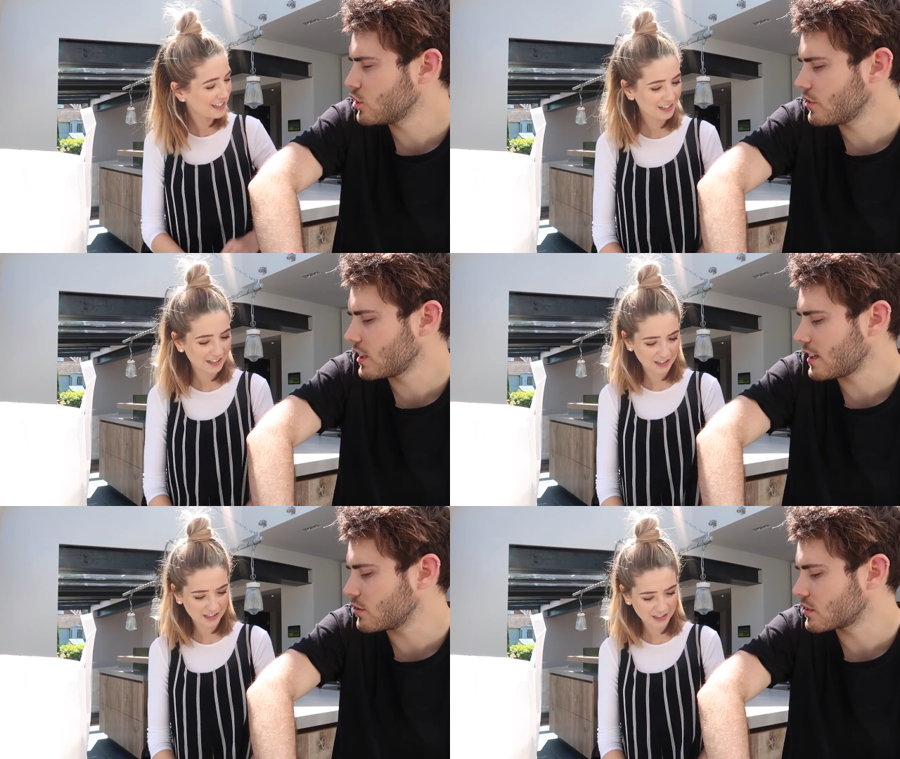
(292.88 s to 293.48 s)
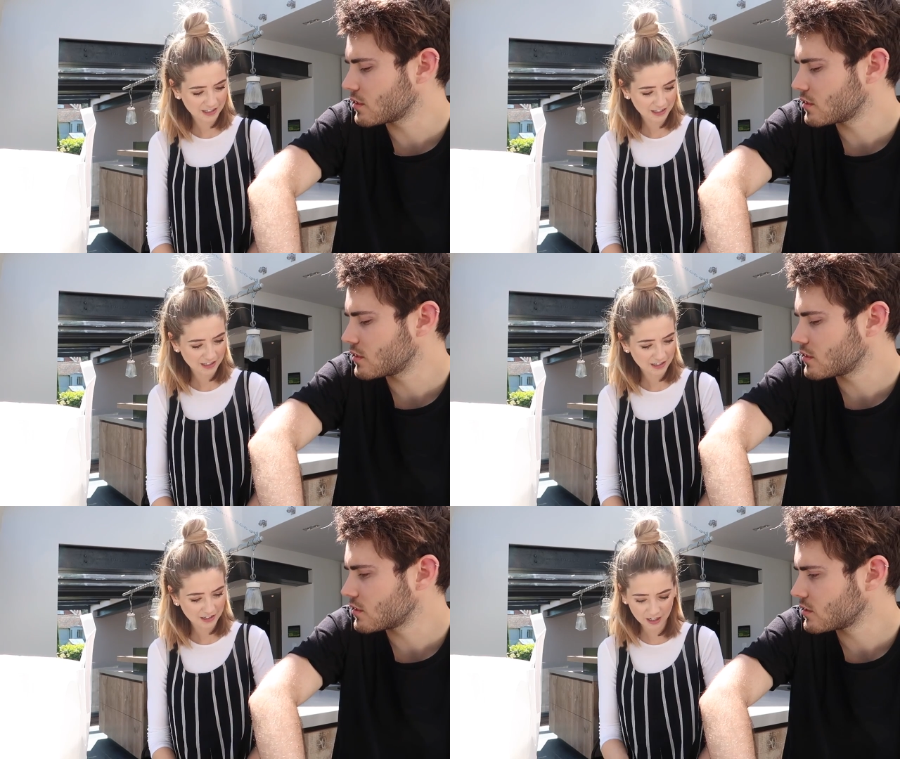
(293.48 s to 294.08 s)
Speaker 1: do it with your nails.
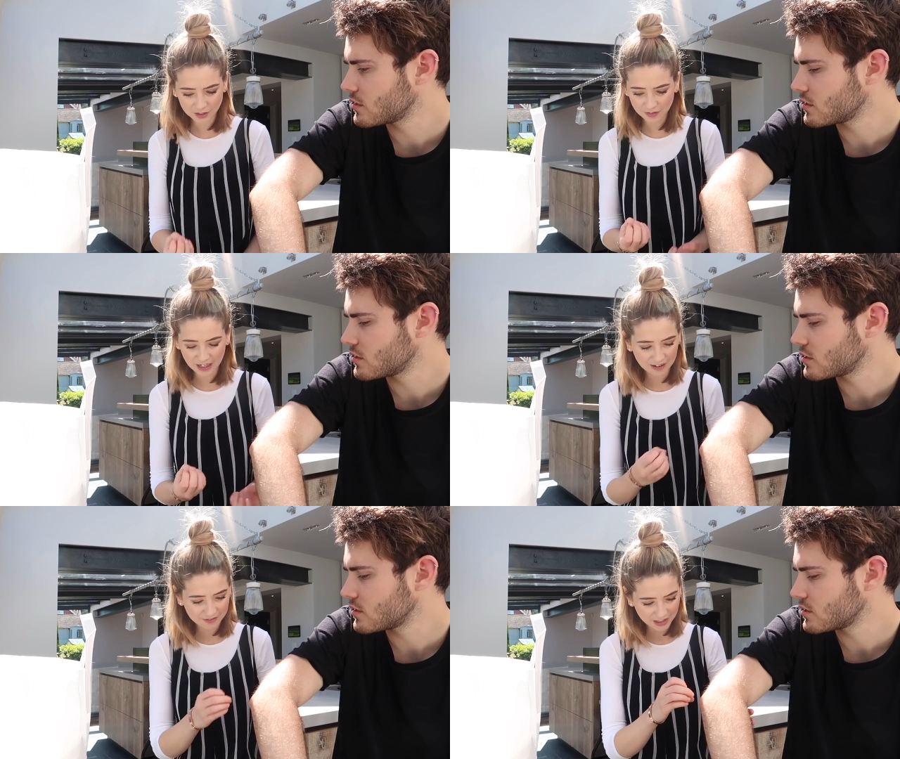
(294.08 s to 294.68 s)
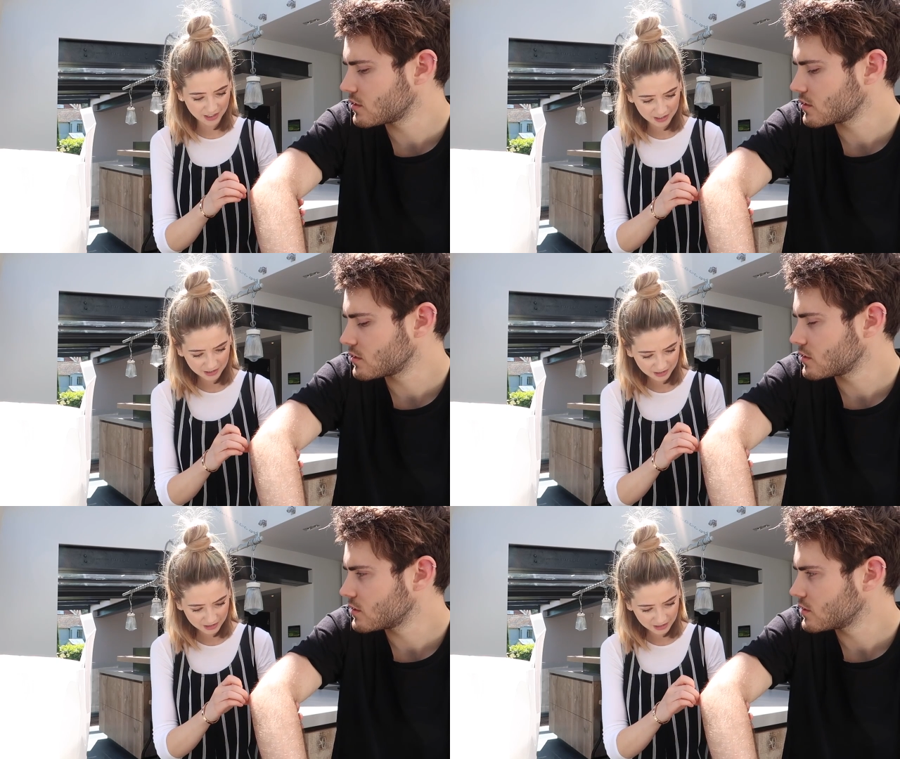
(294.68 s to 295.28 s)
Speaker 2: I don't really have any.
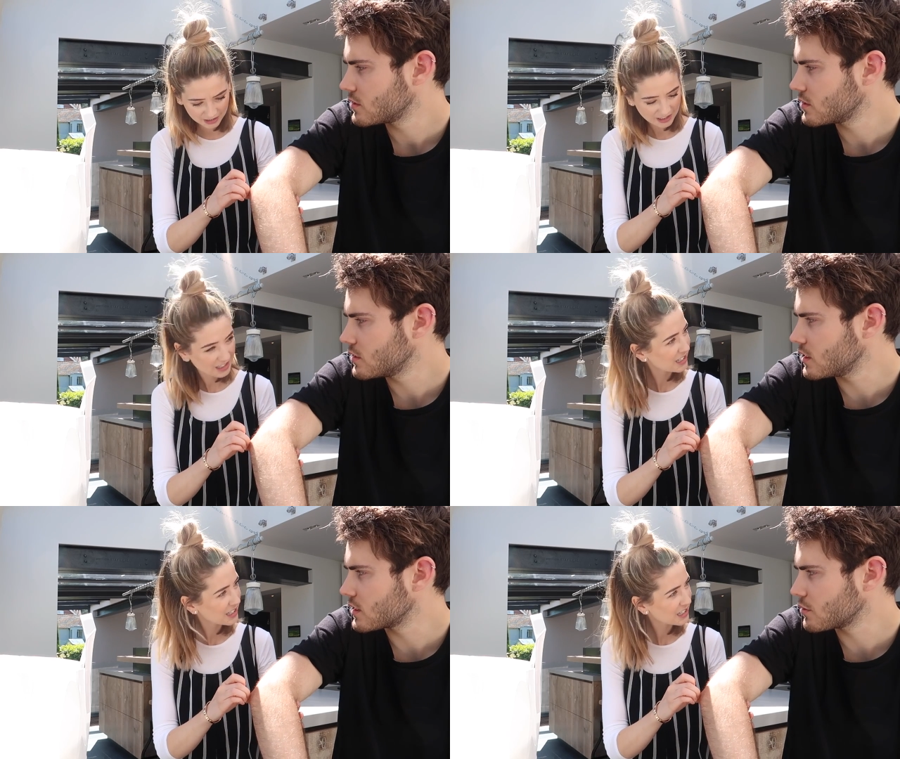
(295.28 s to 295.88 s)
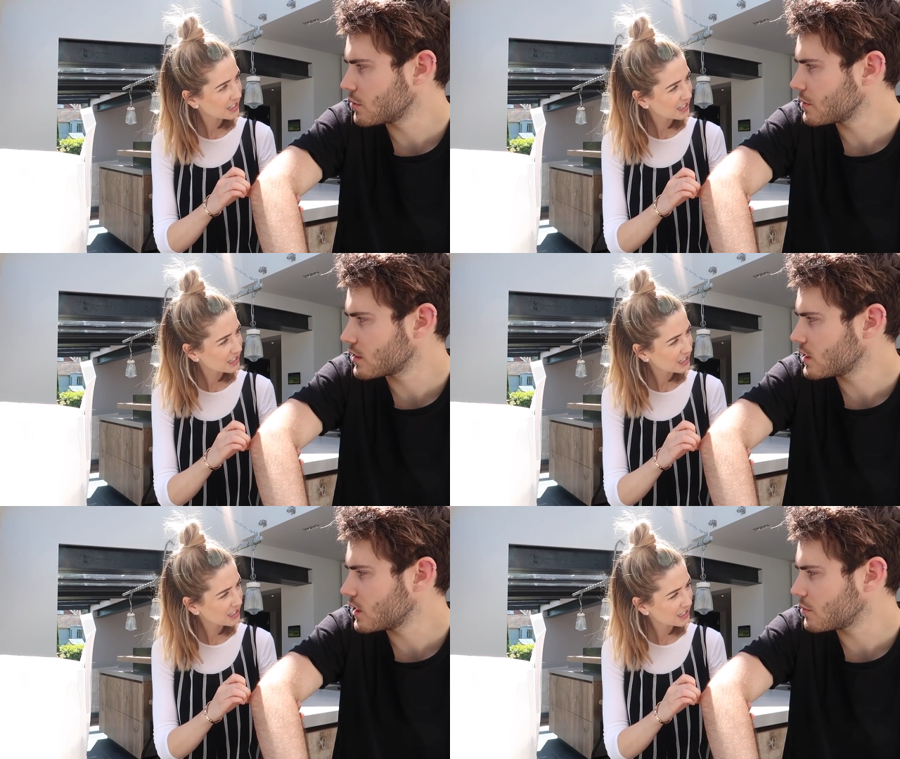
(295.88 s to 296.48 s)
Speaker 1: That's still what
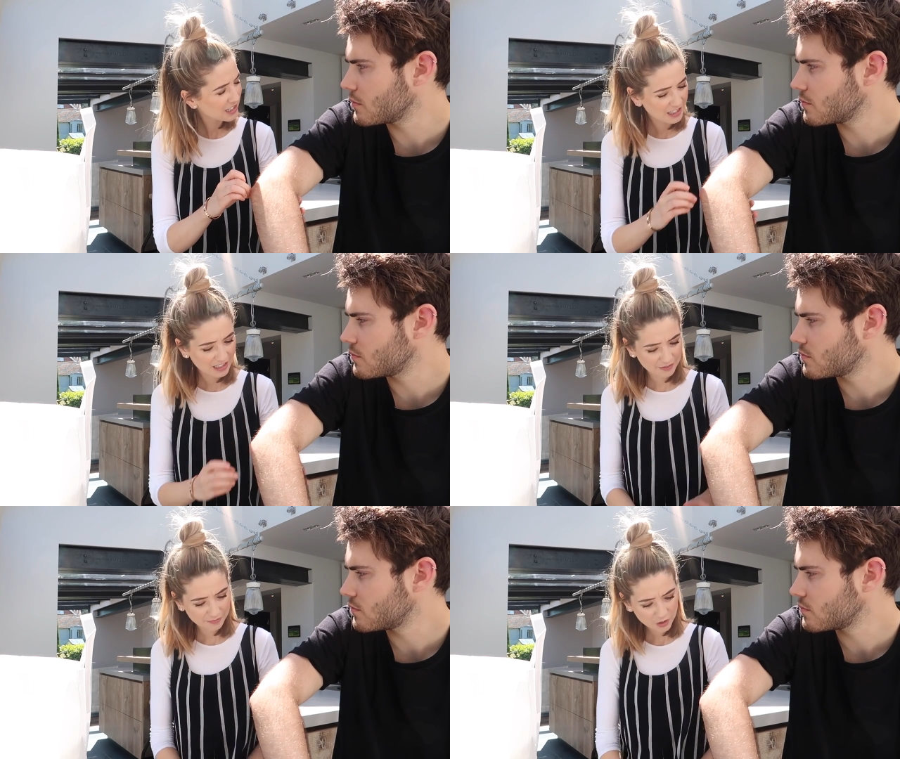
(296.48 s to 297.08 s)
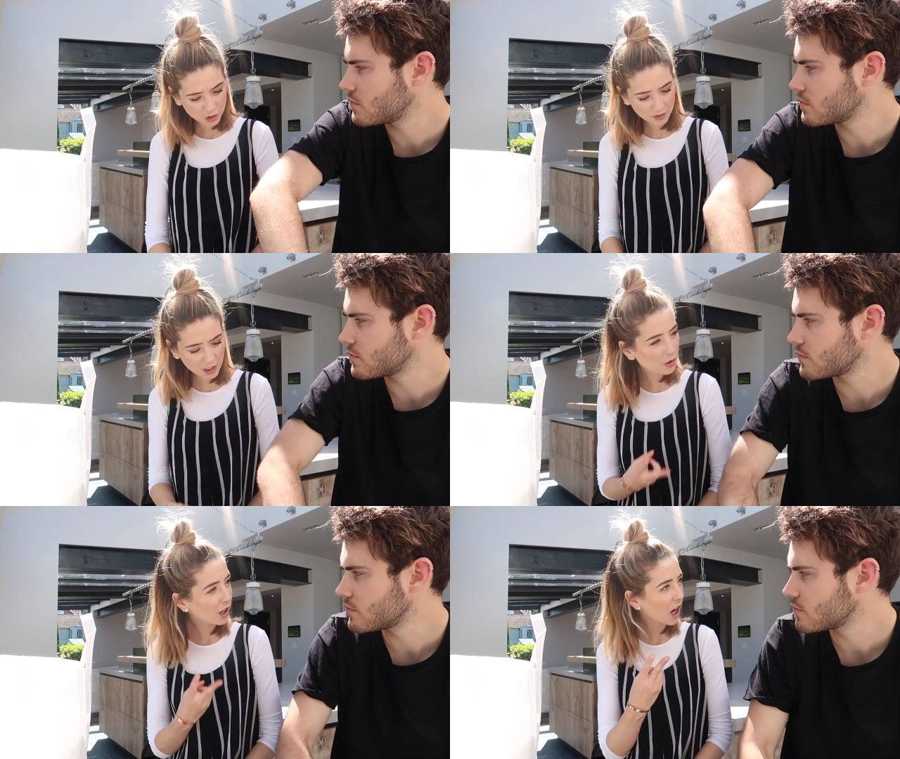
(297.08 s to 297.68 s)
not hurt.
Speaker 2: Do you
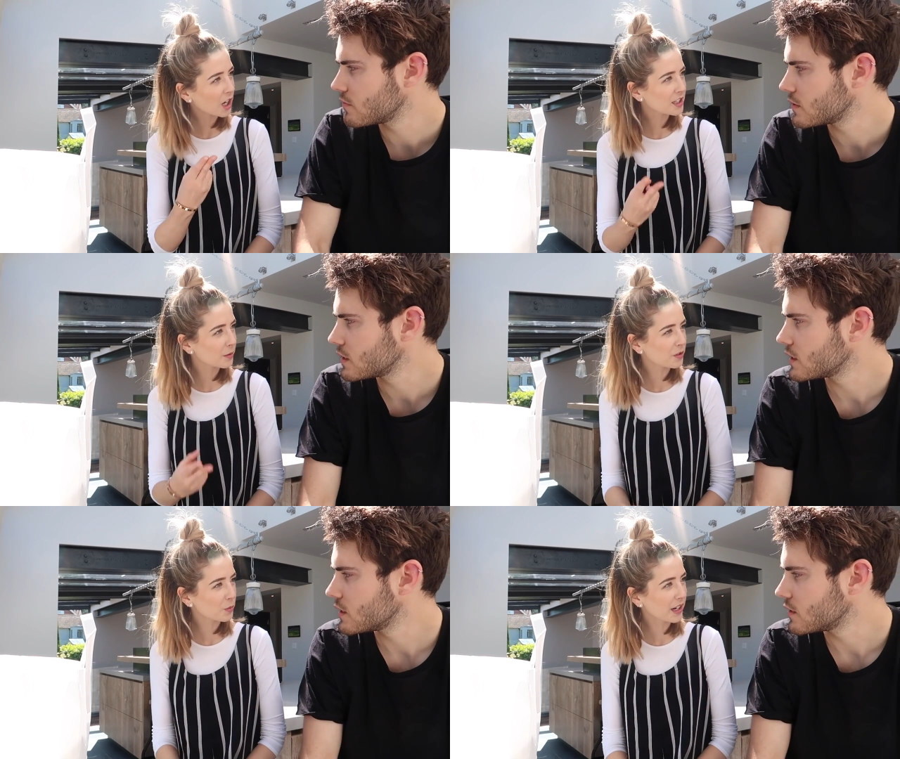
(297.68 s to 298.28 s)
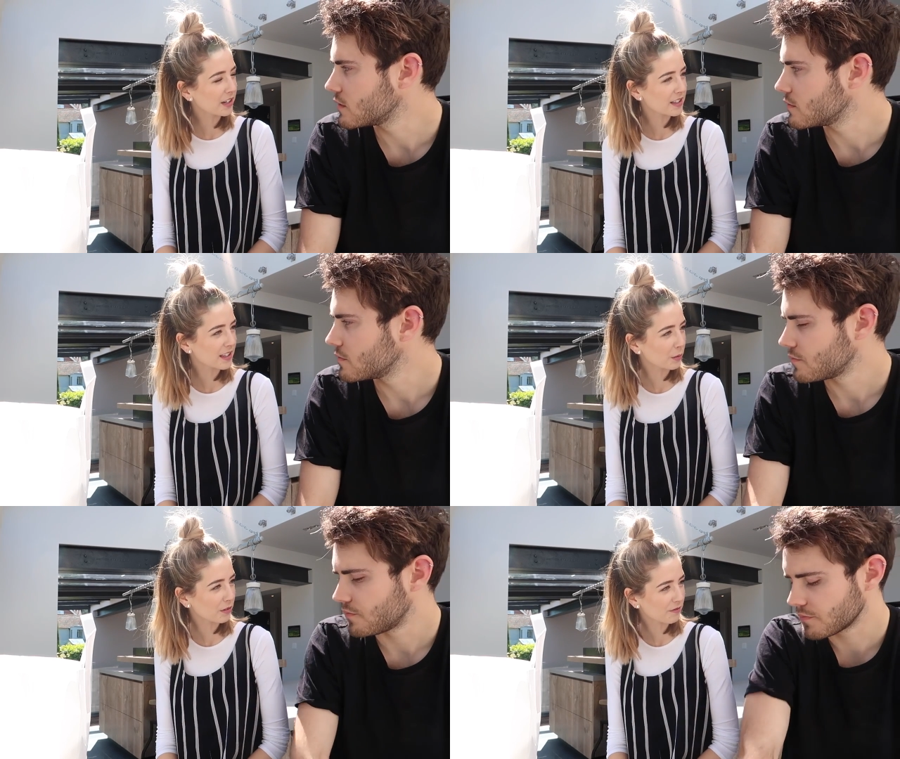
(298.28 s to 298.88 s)
think you could cut someone's weenus
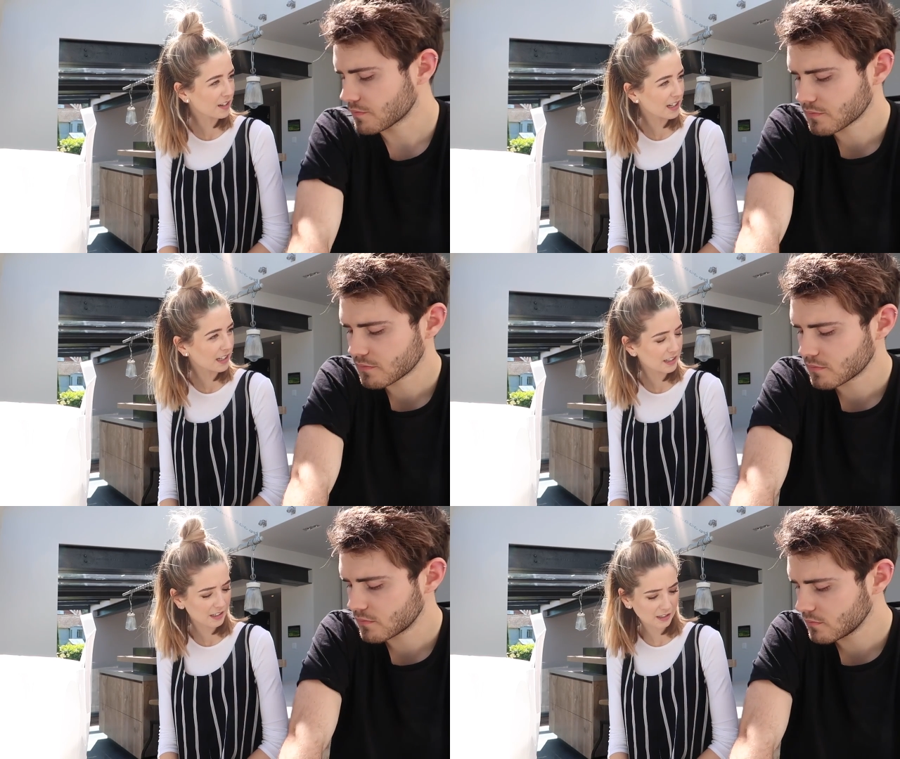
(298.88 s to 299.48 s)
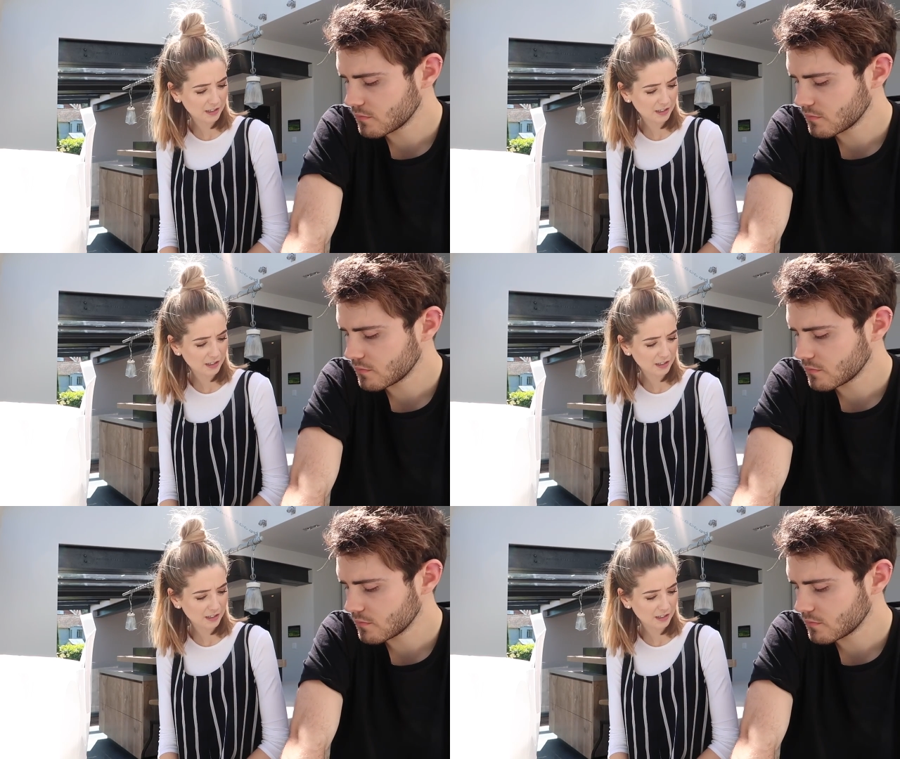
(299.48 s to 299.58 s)
and they wouldn't feel it?